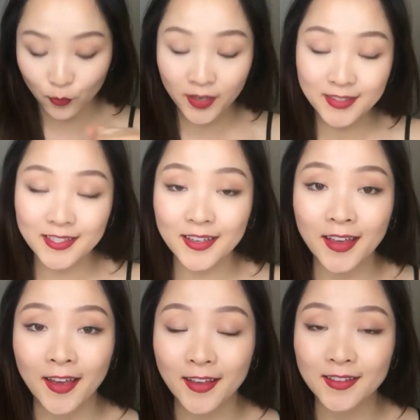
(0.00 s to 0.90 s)
reason
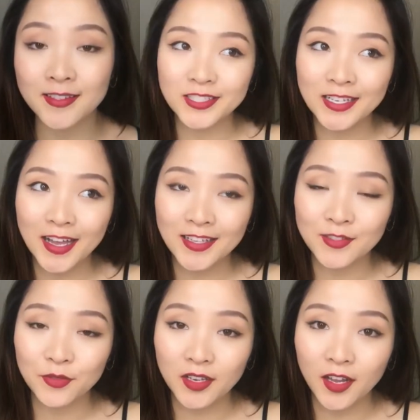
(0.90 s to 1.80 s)
is,
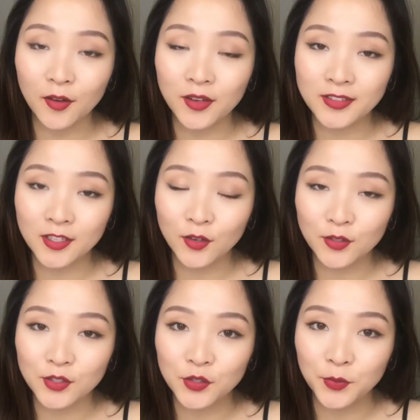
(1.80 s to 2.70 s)
today's video is
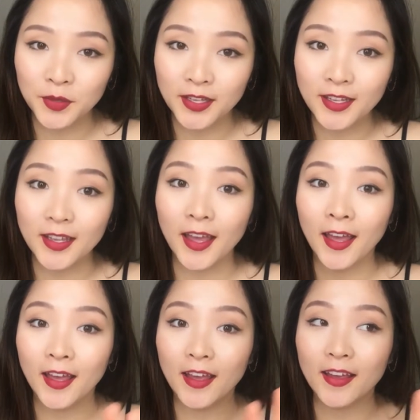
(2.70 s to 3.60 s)
going to be
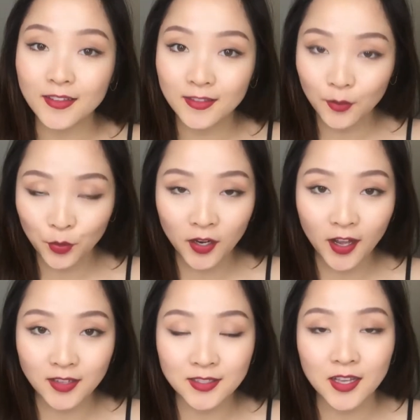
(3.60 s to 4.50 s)
the
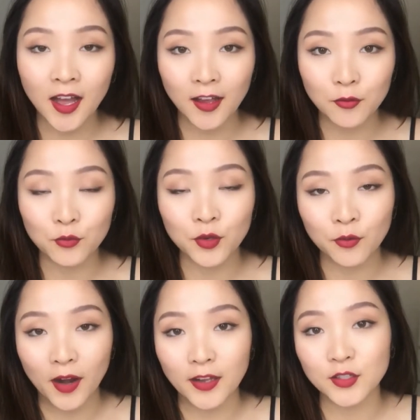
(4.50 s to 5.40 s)
products I
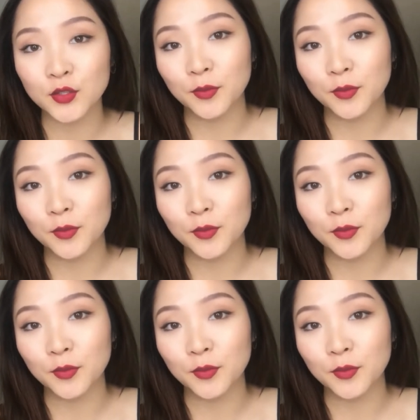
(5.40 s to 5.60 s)
regret to